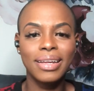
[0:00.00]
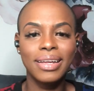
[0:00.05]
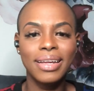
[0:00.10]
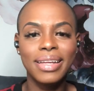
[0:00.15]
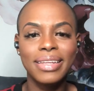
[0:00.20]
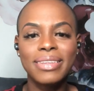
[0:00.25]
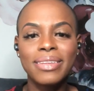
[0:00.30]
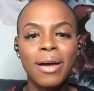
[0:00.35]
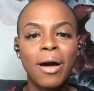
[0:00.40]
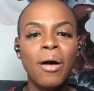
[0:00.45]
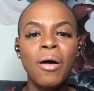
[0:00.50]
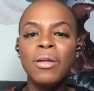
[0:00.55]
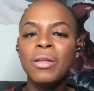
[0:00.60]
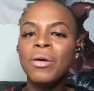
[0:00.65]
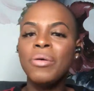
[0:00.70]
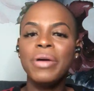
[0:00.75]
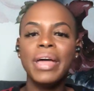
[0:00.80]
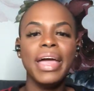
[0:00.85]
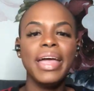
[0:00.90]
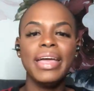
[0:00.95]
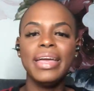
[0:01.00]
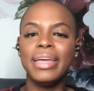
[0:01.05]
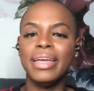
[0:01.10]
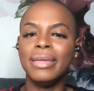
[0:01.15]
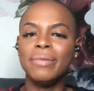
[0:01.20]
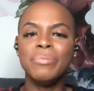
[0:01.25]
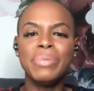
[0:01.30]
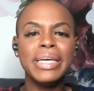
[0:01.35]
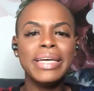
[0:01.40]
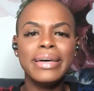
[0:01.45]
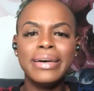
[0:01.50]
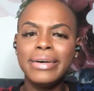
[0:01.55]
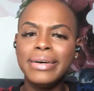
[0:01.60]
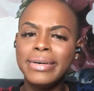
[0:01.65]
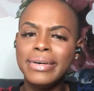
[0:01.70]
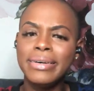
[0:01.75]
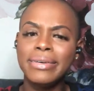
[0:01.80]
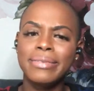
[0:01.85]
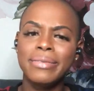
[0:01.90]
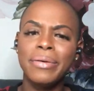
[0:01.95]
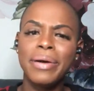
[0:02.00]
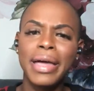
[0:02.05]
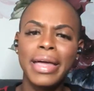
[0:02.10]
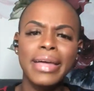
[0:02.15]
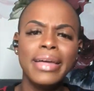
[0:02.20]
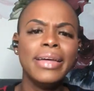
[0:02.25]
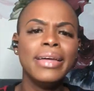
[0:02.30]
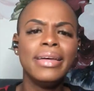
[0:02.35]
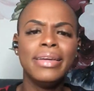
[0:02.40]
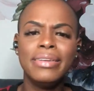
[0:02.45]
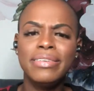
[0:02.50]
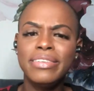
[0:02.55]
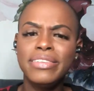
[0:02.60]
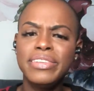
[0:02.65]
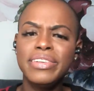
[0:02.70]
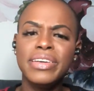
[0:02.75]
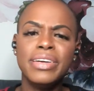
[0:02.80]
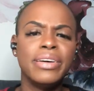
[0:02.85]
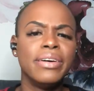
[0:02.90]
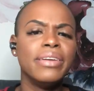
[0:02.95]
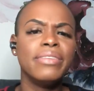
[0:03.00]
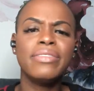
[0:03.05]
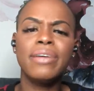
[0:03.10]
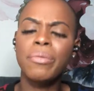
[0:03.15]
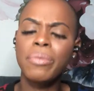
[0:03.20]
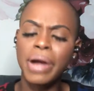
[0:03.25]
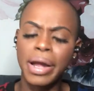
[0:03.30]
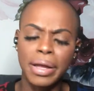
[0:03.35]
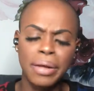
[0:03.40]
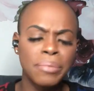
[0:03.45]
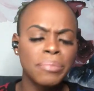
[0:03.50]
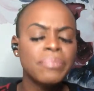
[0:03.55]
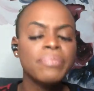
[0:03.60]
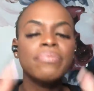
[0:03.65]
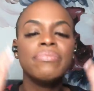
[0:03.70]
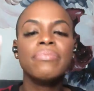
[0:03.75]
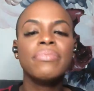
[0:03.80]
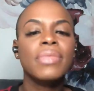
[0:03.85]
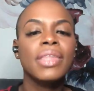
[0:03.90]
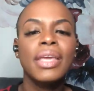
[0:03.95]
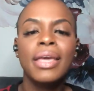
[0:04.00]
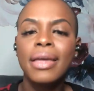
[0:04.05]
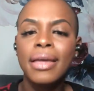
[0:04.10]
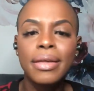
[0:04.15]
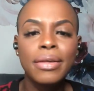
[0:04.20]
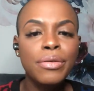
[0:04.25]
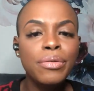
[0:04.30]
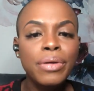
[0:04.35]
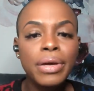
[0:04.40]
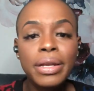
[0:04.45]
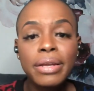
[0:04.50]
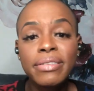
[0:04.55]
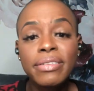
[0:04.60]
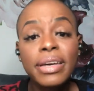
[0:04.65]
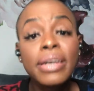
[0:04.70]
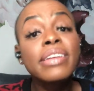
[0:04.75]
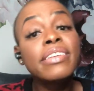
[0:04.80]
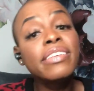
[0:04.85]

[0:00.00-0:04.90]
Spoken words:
It's all okay. Big hugs, okay? Just chill. It's all right. You'll get a second